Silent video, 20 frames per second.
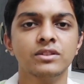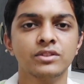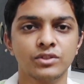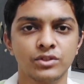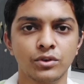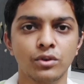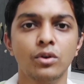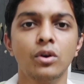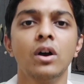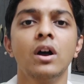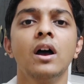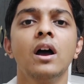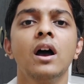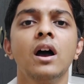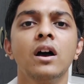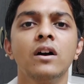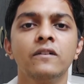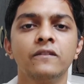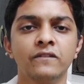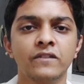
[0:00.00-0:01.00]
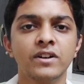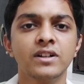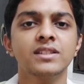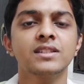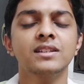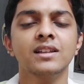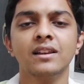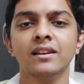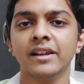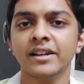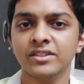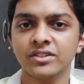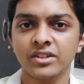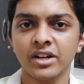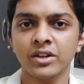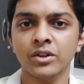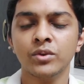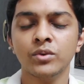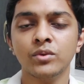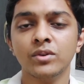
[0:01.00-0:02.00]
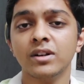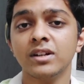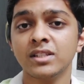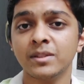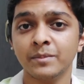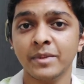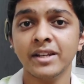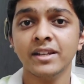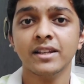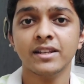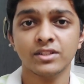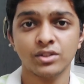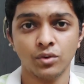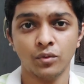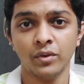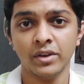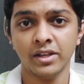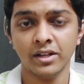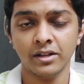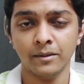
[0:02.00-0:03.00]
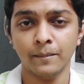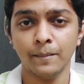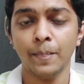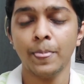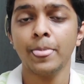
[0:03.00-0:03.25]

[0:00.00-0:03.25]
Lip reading: So first, let's try to do a speed test over here.